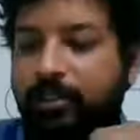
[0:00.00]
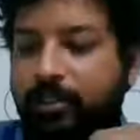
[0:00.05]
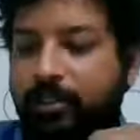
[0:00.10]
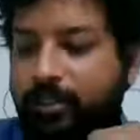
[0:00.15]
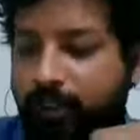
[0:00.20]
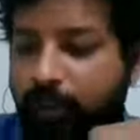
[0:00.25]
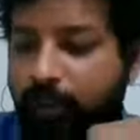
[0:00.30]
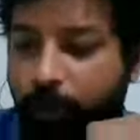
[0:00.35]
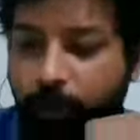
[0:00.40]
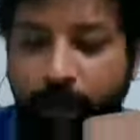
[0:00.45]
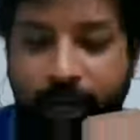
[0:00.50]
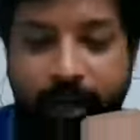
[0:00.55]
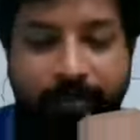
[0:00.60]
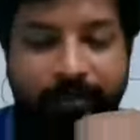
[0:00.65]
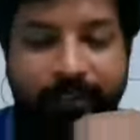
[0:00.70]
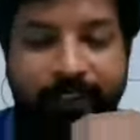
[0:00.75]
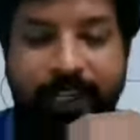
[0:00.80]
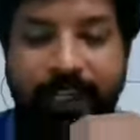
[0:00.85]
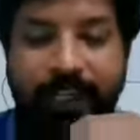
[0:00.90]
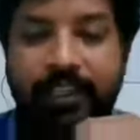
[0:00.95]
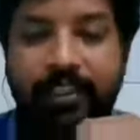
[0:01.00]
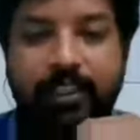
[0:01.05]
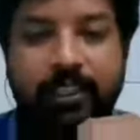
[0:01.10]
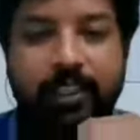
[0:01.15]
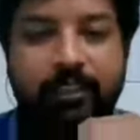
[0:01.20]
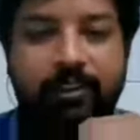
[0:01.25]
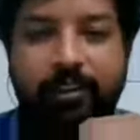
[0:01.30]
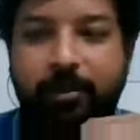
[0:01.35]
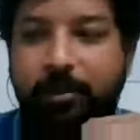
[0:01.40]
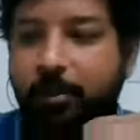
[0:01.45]
You have taken the
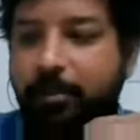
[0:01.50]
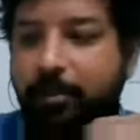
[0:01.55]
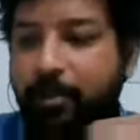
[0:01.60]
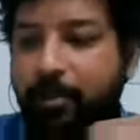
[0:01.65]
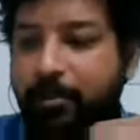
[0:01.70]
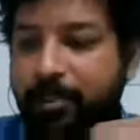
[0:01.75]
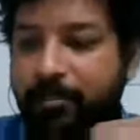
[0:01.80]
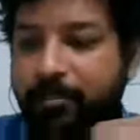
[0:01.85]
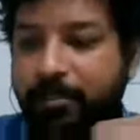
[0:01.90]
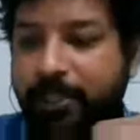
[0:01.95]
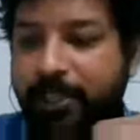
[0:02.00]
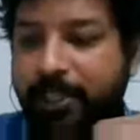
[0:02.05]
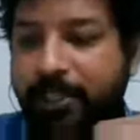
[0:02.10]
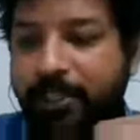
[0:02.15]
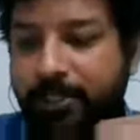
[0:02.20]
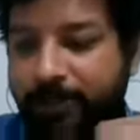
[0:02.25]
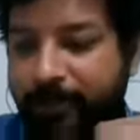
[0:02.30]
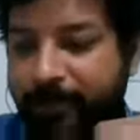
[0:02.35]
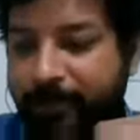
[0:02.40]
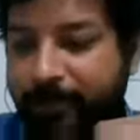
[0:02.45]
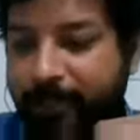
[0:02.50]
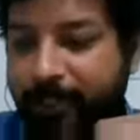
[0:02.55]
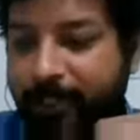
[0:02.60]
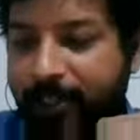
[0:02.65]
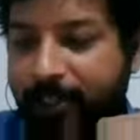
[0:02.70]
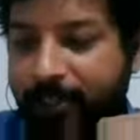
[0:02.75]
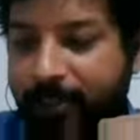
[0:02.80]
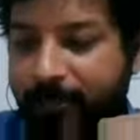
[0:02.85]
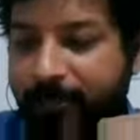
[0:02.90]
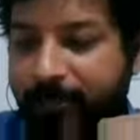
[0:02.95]
Living My Promise pledge.
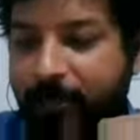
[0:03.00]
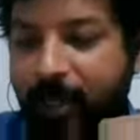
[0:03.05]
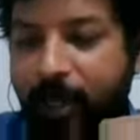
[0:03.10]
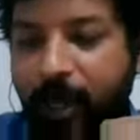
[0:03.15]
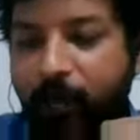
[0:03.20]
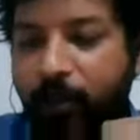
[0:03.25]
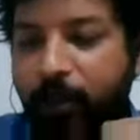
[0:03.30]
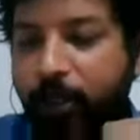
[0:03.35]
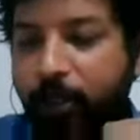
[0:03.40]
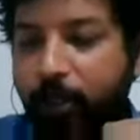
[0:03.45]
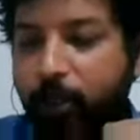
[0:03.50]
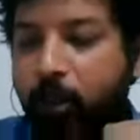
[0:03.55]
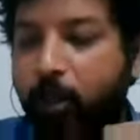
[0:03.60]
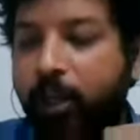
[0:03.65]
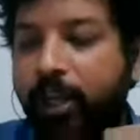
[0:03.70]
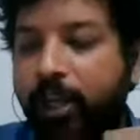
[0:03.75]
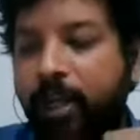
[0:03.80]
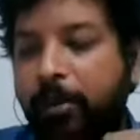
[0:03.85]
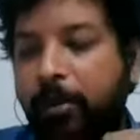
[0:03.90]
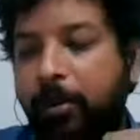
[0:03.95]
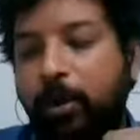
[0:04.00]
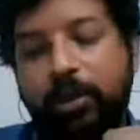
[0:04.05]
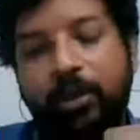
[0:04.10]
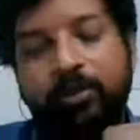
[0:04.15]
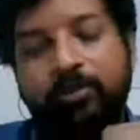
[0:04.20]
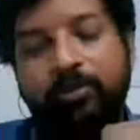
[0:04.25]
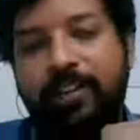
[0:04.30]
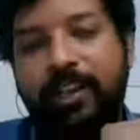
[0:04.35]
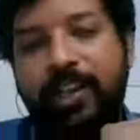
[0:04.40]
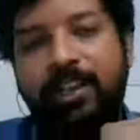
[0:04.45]
How are you going about your
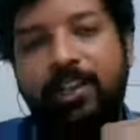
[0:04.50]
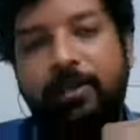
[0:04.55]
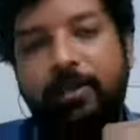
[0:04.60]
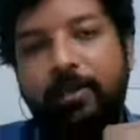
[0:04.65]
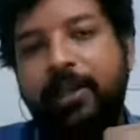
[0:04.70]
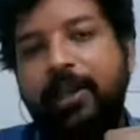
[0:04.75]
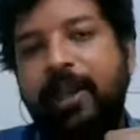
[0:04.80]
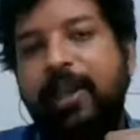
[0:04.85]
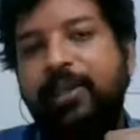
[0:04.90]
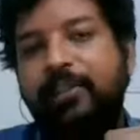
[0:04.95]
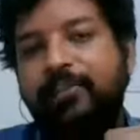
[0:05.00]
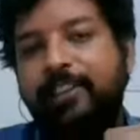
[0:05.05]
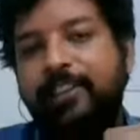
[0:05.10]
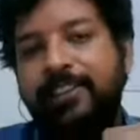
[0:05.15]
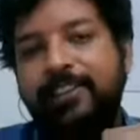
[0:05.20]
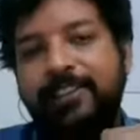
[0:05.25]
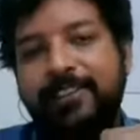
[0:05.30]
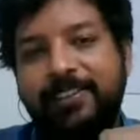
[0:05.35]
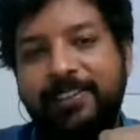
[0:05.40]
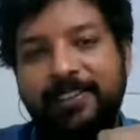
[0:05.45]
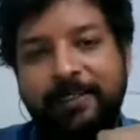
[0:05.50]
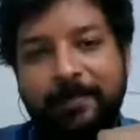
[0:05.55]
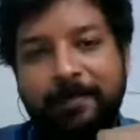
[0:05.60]
philanthropic activities?